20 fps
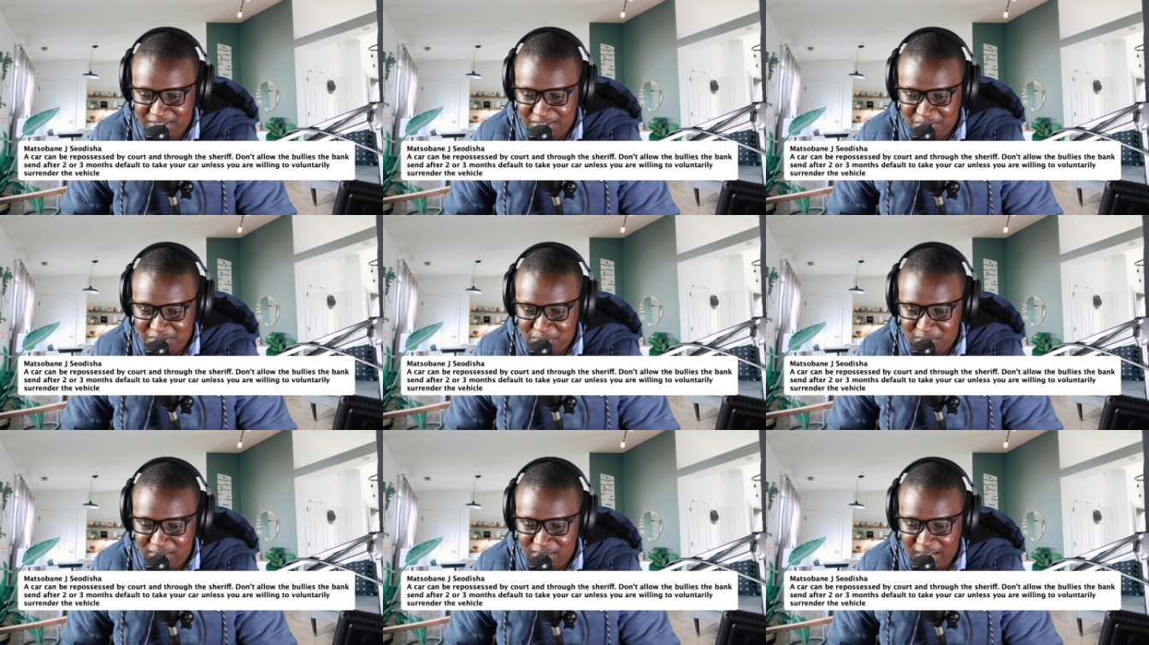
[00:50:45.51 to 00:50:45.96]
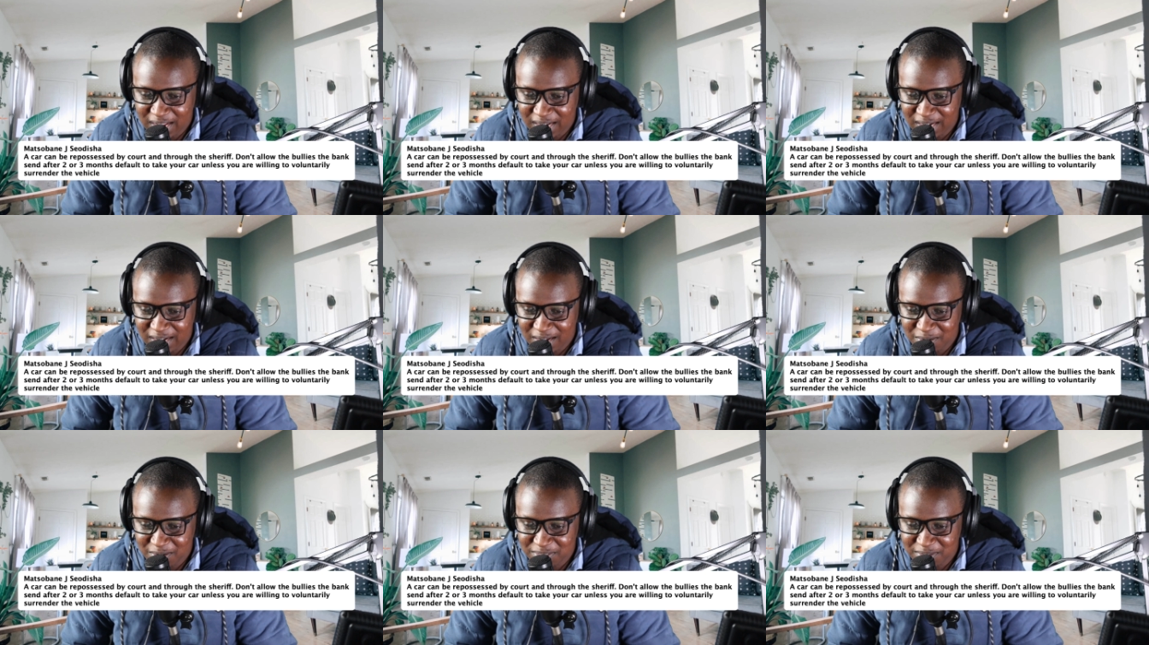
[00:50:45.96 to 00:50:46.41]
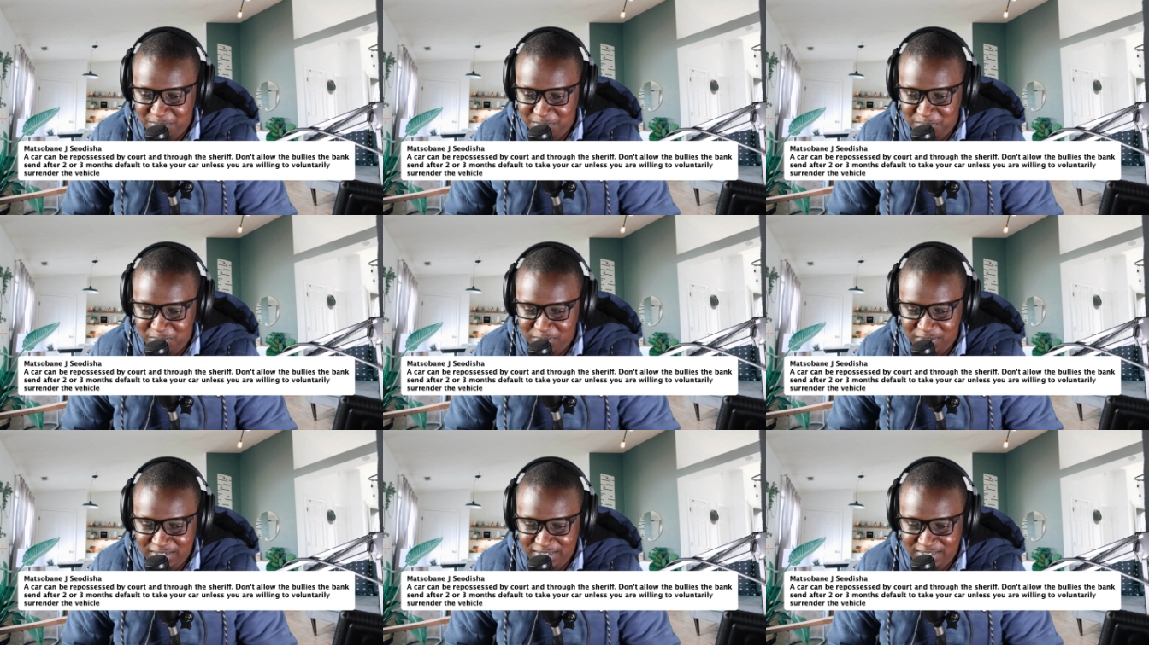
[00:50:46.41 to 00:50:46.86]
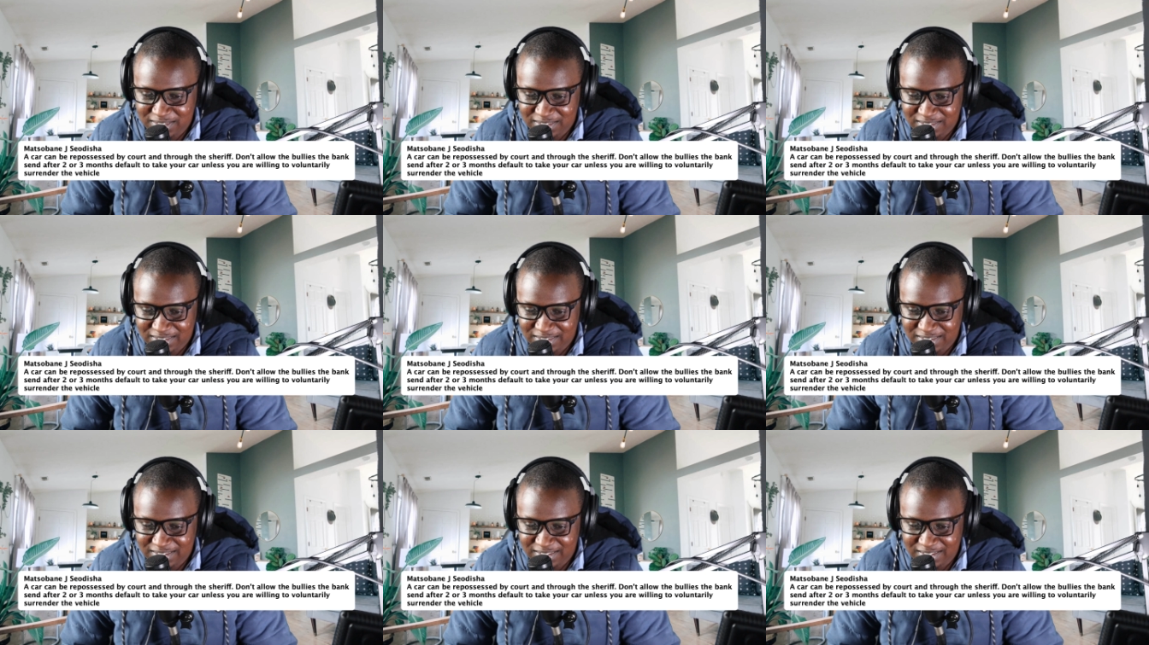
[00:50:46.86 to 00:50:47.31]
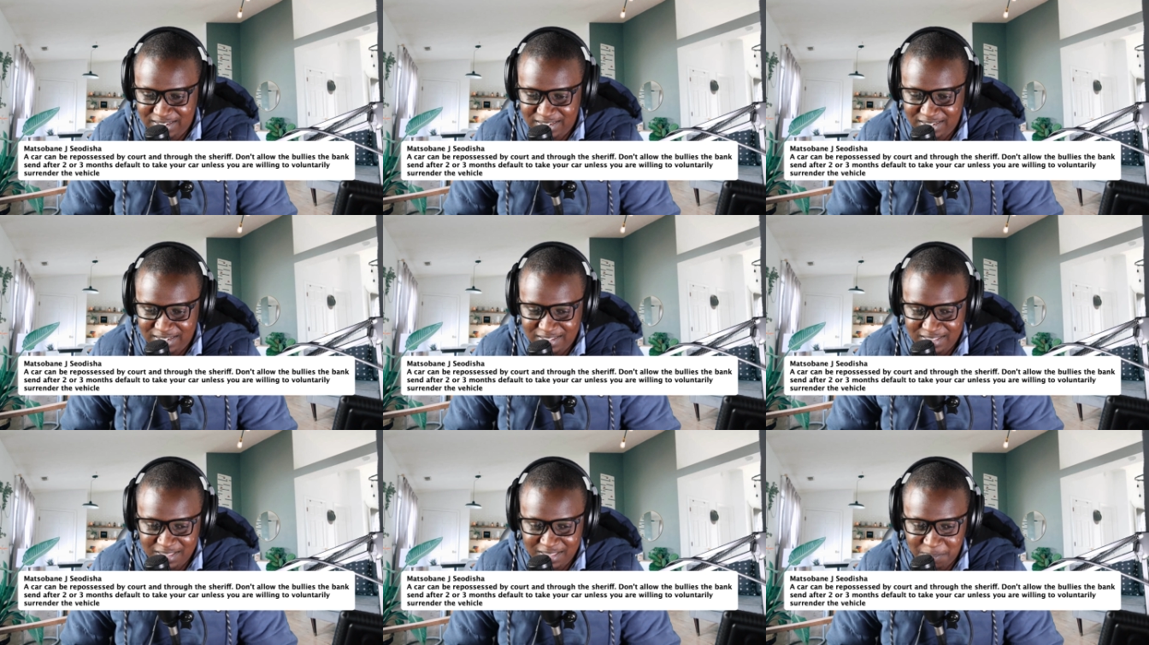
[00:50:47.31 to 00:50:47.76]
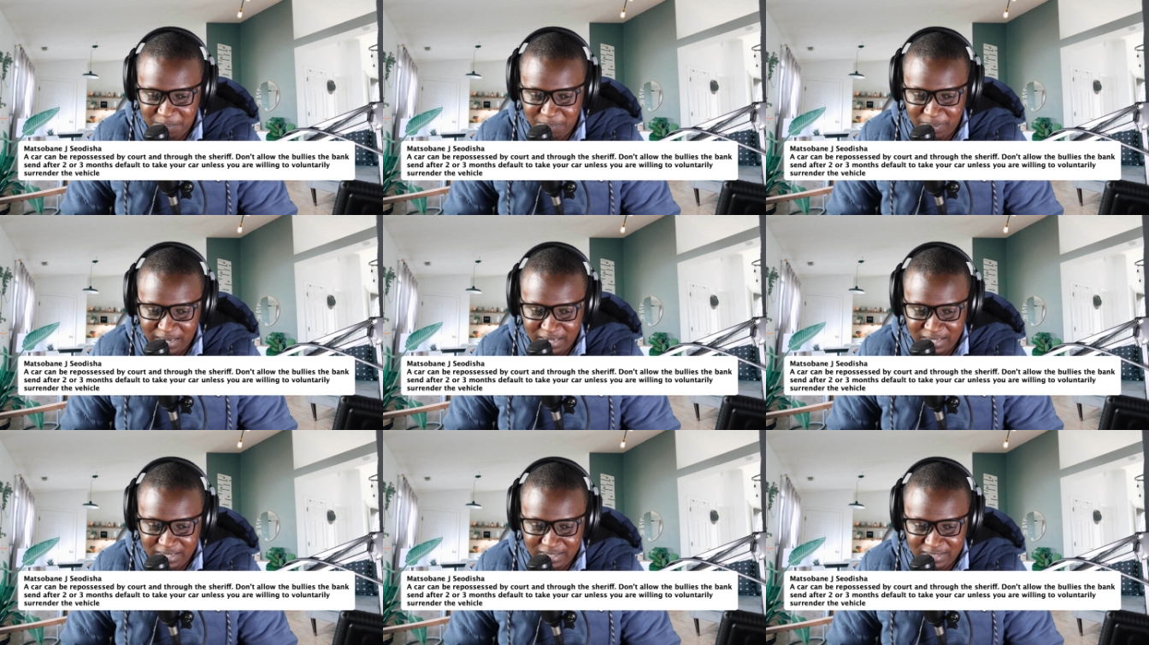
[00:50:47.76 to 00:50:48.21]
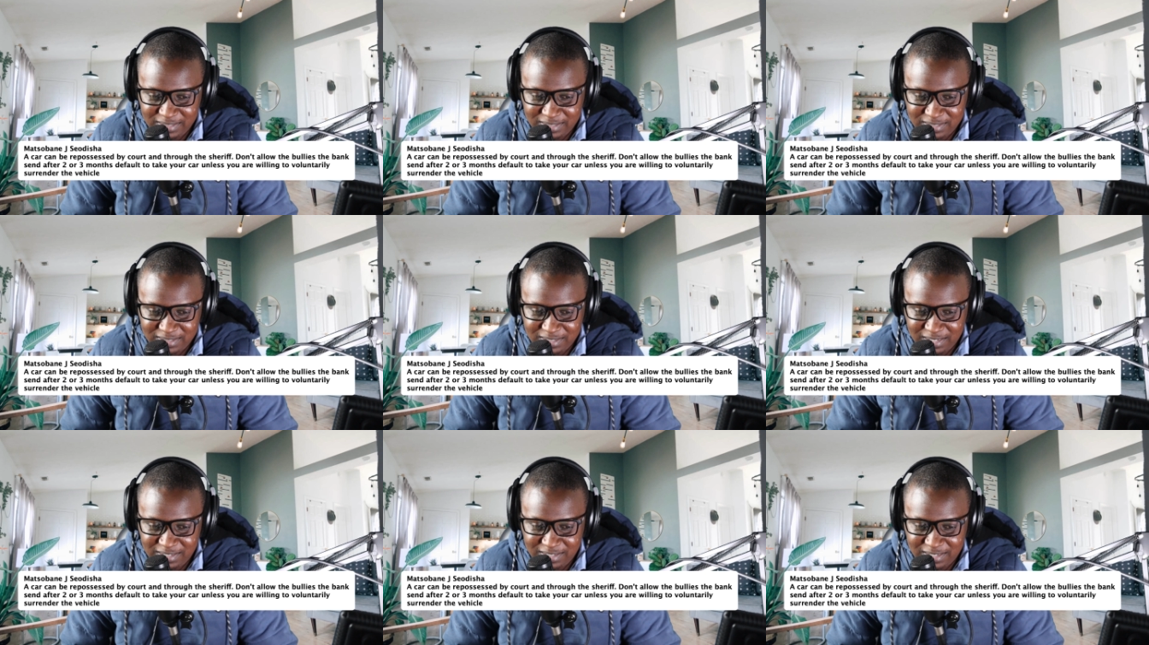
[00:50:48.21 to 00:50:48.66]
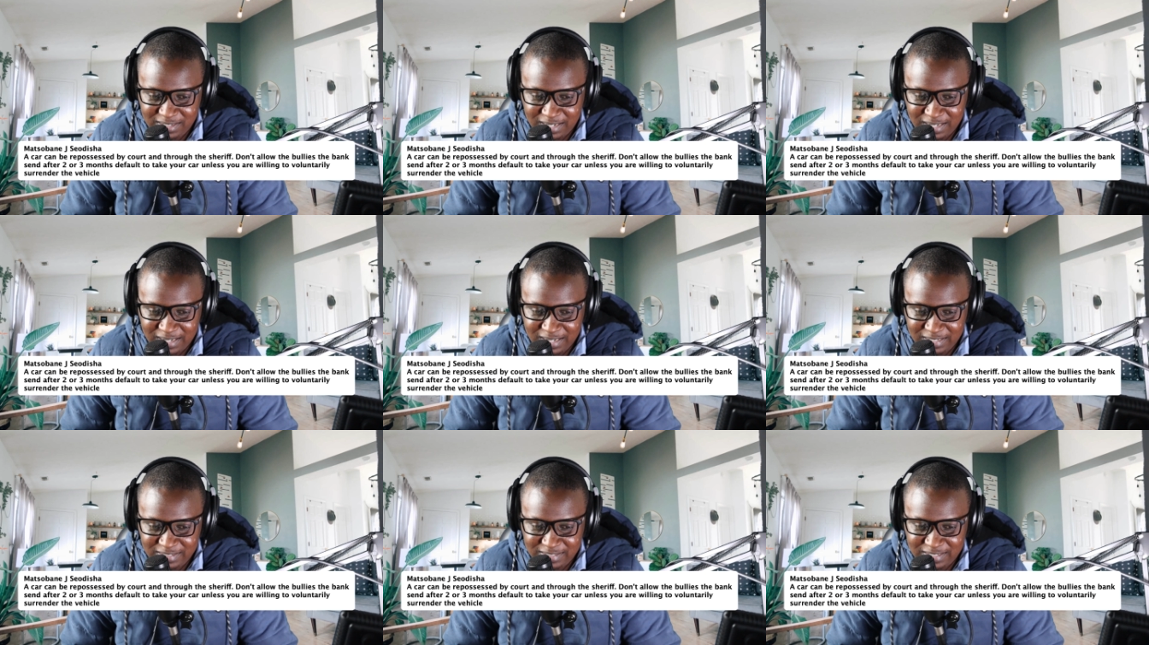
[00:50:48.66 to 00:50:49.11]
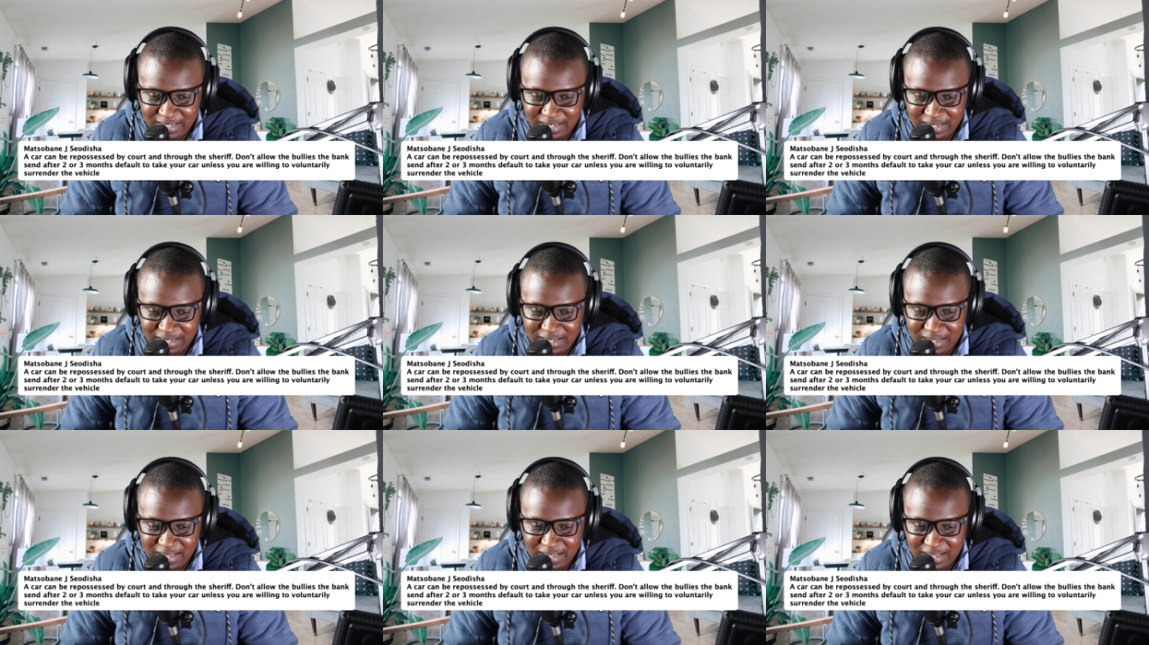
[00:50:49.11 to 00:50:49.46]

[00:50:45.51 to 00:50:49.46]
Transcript: Don't allow the police, the bank send a letter